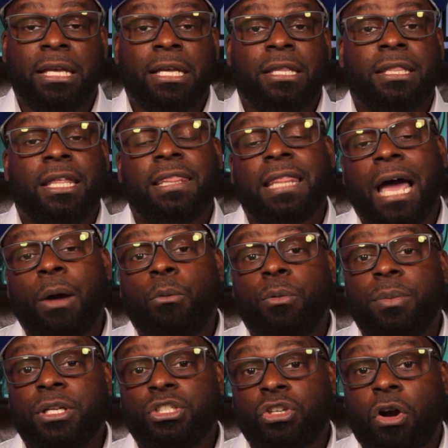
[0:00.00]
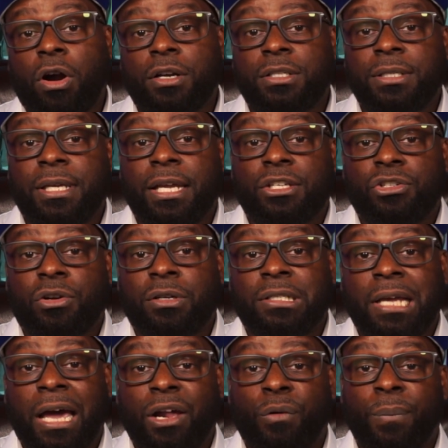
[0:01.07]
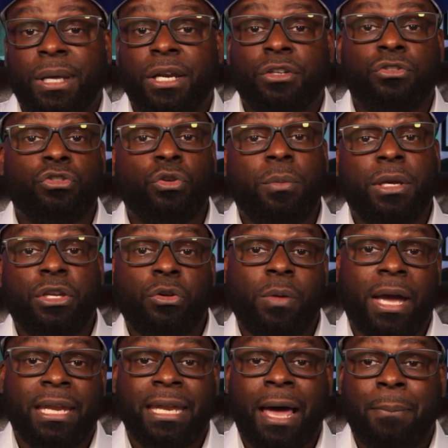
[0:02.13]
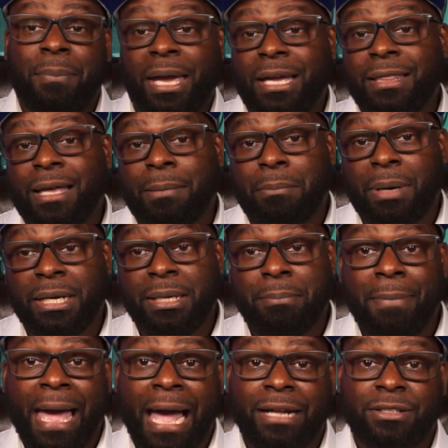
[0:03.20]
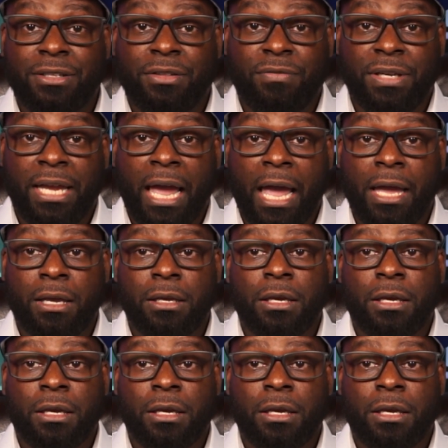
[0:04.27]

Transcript: then that would be charged against your entitlement, assuming you had not paid that money back to the VA.